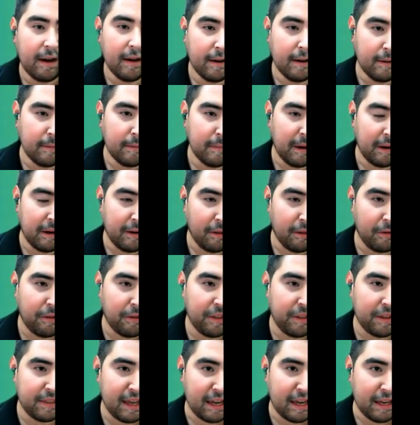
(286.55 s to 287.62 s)

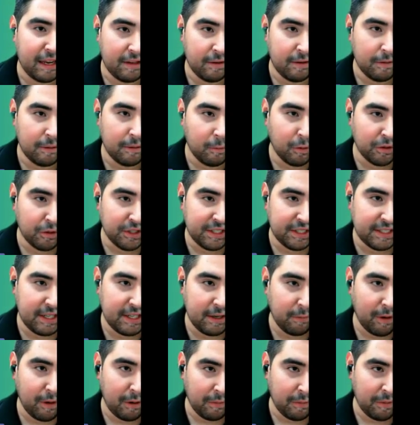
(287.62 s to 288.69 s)
Another thing that you will
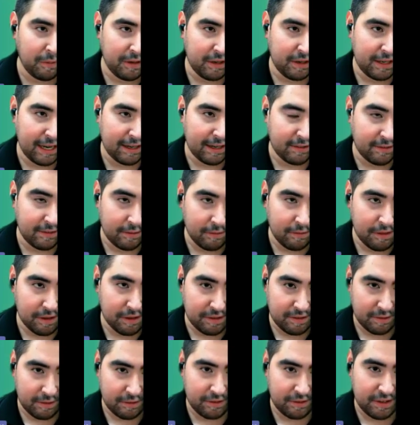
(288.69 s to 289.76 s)
see right when you get to
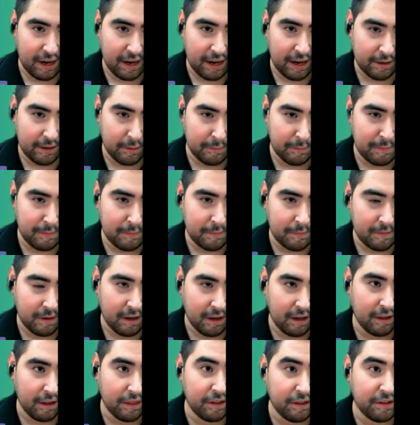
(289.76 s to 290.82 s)
the search item,
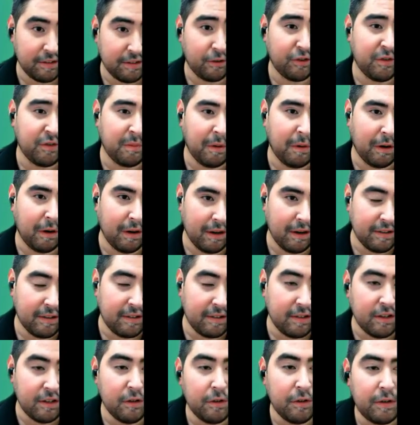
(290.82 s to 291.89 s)
the search bar,
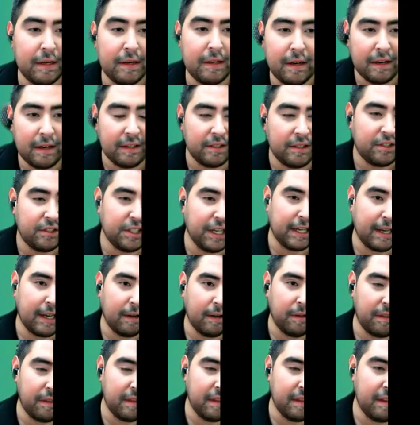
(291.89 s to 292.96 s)
is you can check